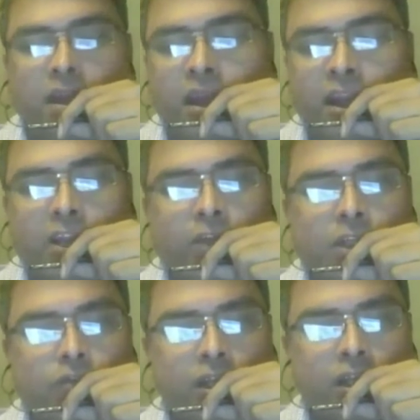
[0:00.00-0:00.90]
and
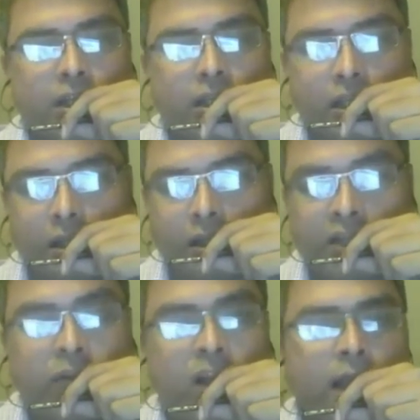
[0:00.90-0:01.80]
eventually it
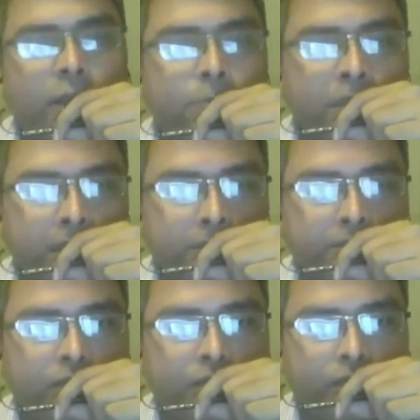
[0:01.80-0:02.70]
will help me.
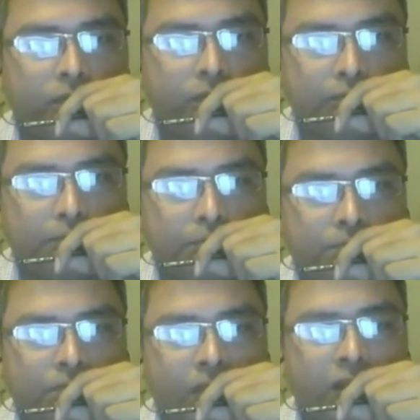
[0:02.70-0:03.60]

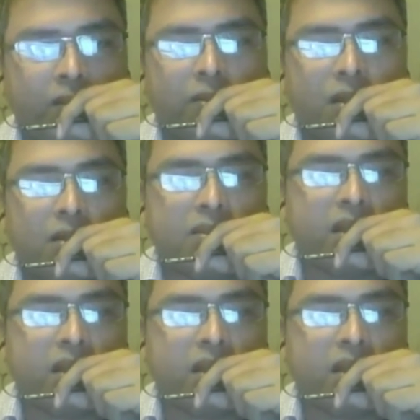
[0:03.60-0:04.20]
I think that is